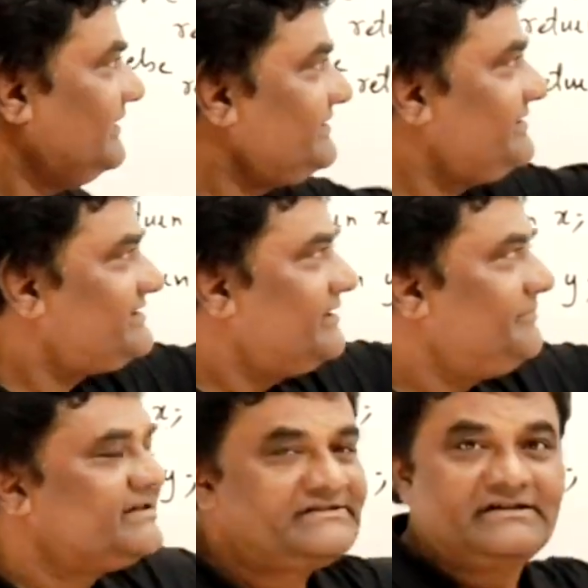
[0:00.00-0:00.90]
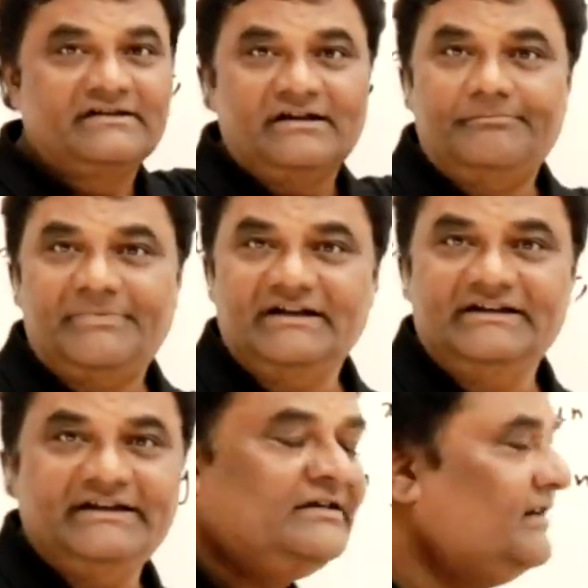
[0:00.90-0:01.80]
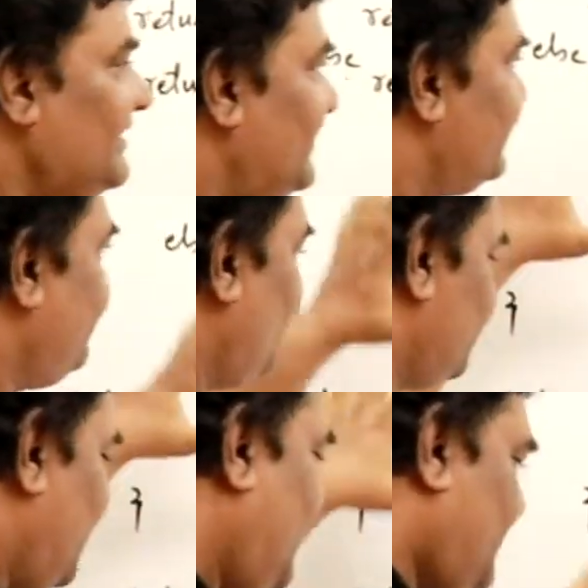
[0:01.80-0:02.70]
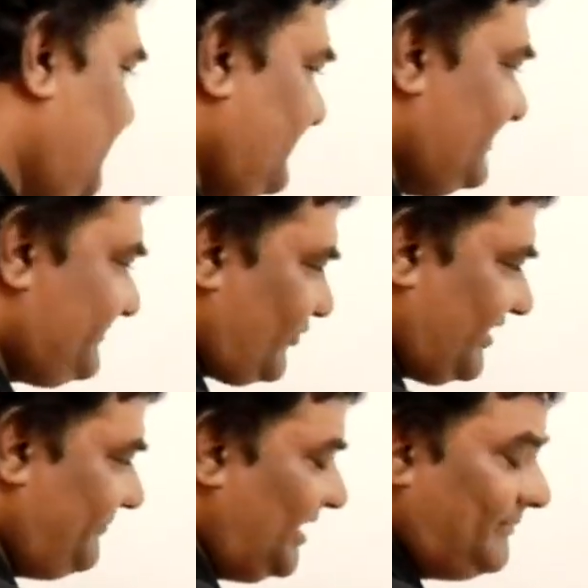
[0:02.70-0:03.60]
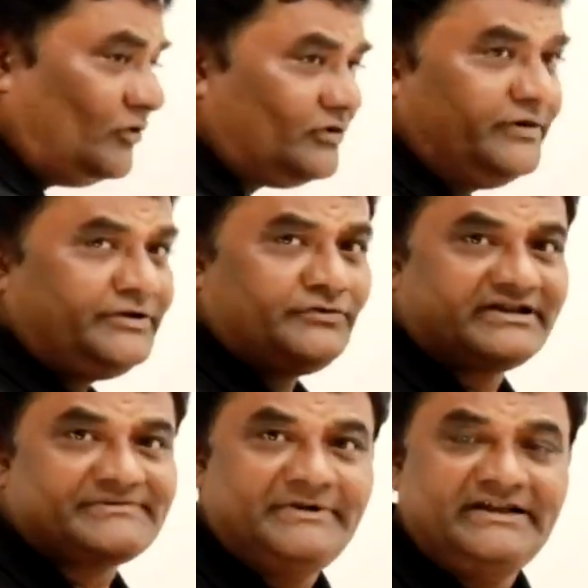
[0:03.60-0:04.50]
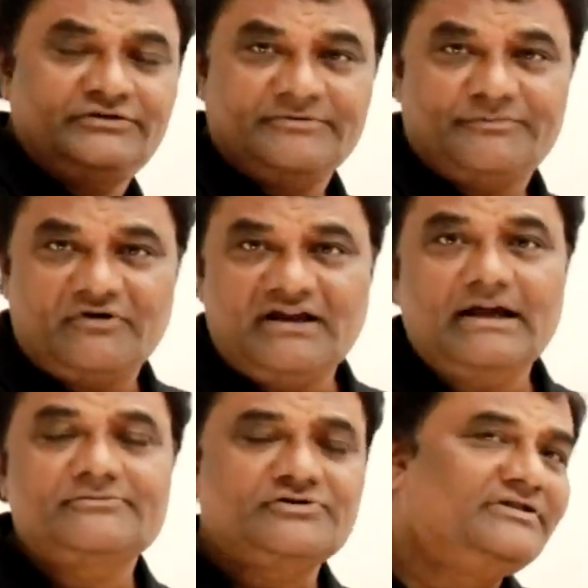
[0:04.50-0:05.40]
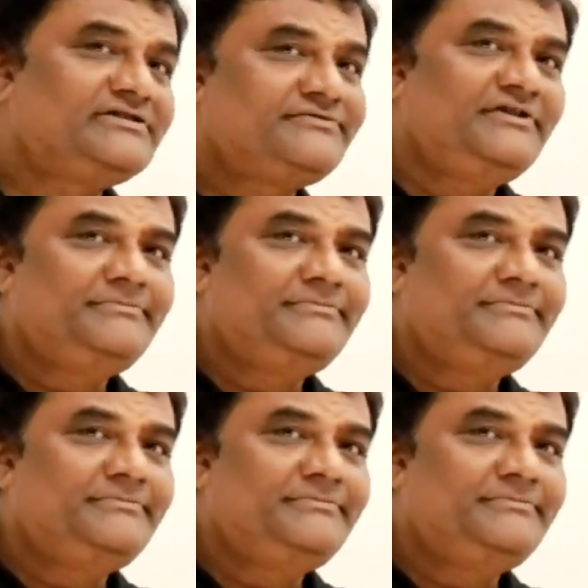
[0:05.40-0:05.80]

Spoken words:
Next step is compiling. Suppose I have written this program. I'm not going to explain you the program. So this we